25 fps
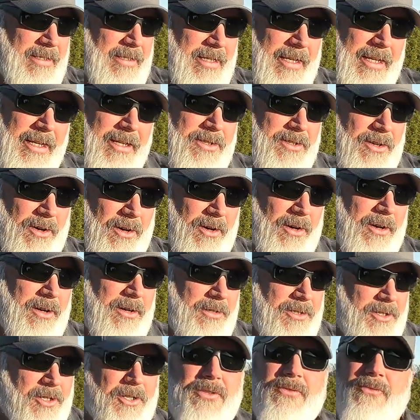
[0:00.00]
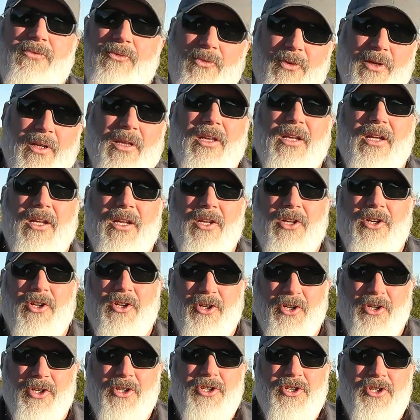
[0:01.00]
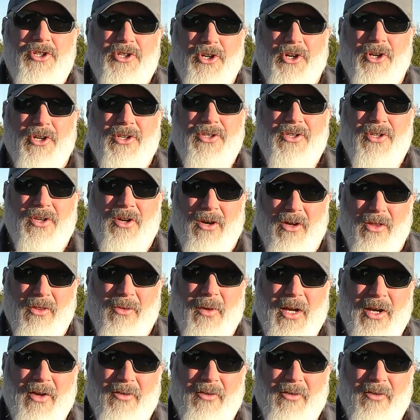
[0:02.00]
these are just really good shirts all the way